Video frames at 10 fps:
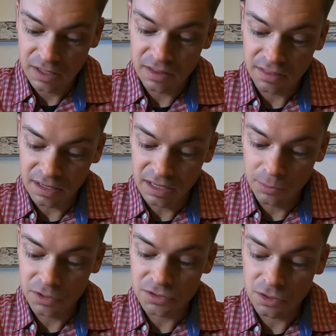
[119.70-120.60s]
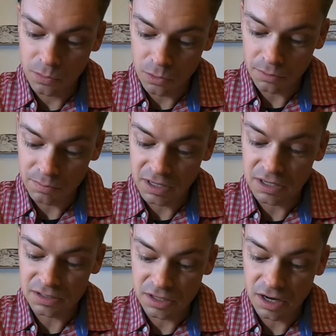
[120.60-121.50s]
Then he was no more
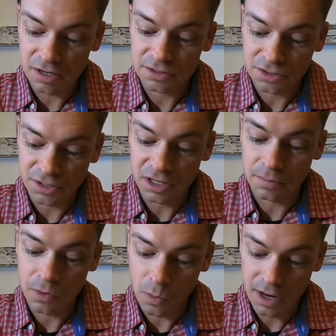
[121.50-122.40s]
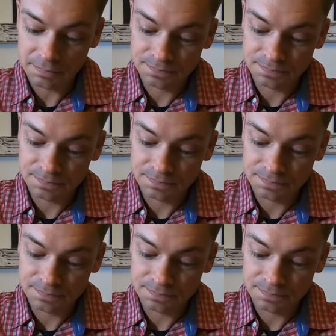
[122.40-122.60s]
because God took him away.